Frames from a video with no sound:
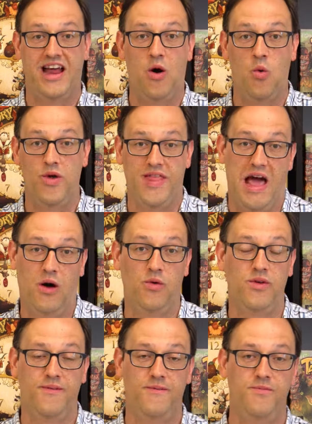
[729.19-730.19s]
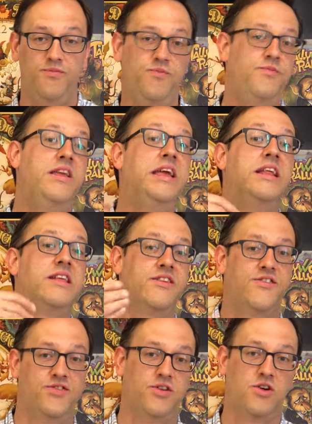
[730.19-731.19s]
out without needing the
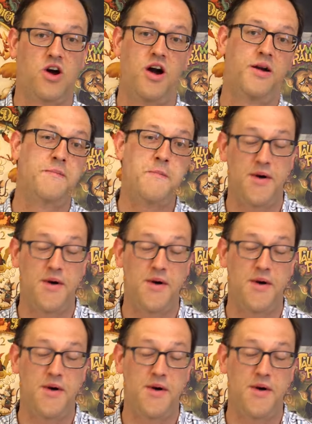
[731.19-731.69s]
flow card.